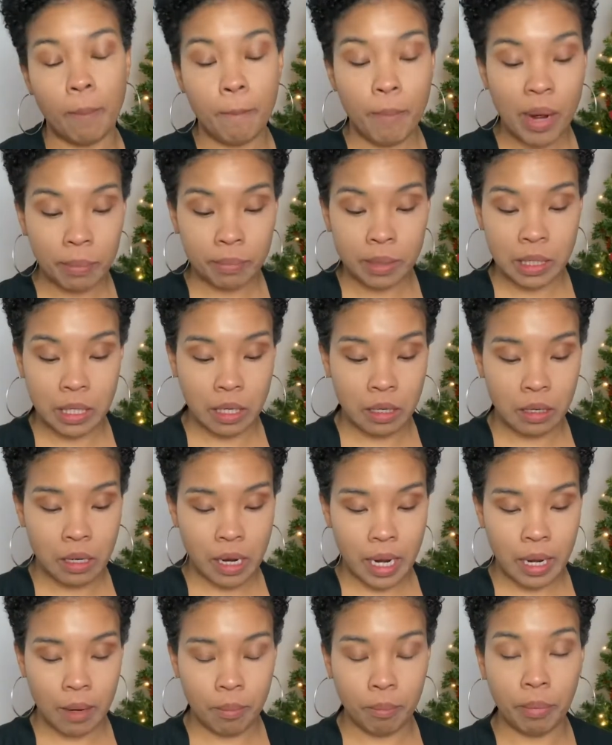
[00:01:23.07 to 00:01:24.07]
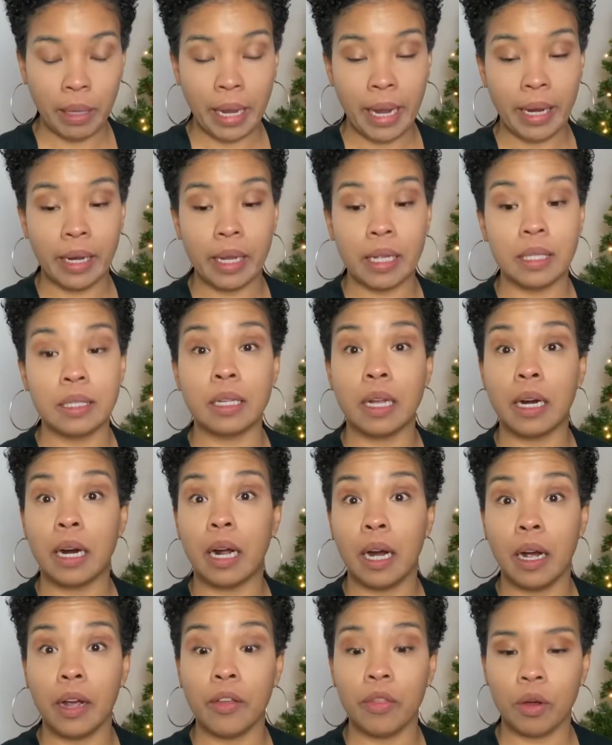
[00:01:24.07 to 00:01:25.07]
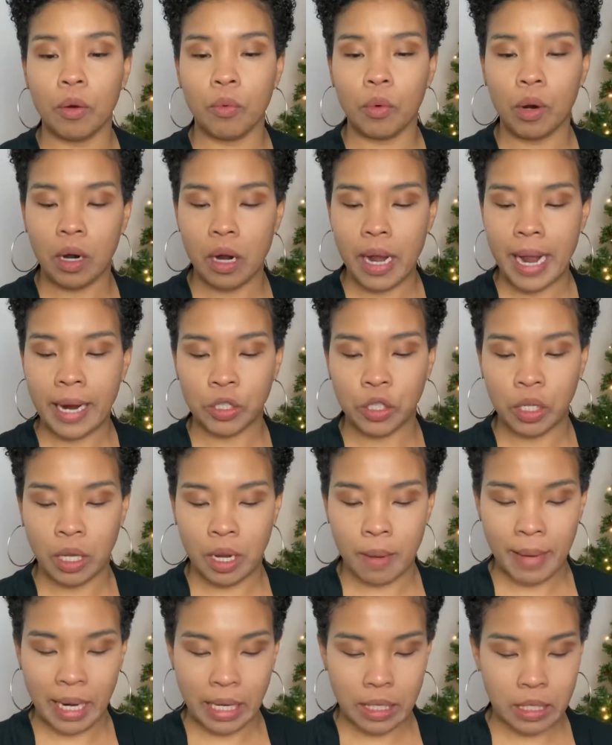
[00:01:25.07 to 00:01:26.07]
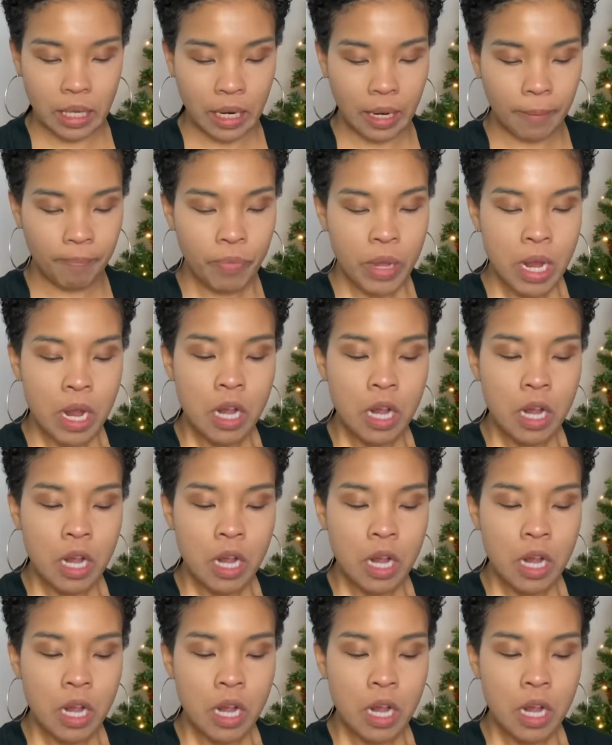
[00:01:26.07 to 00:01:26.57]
pups in blankets, that I thought were actually amazing.